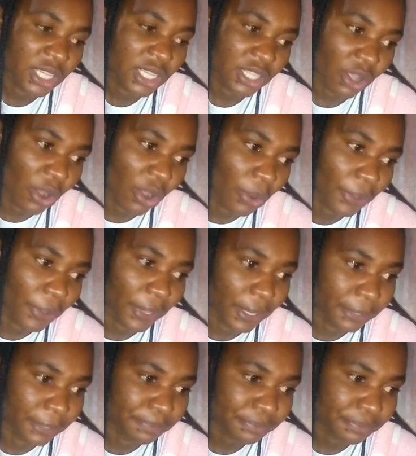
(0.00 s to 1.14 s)
So
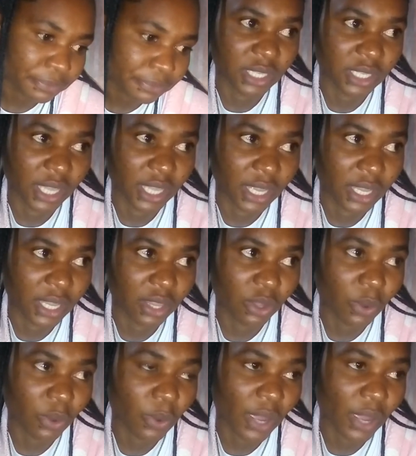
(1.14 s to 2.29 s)
yeah, it's like,
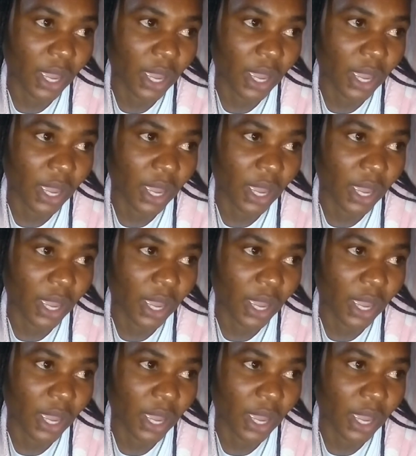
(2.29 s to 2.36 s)
no,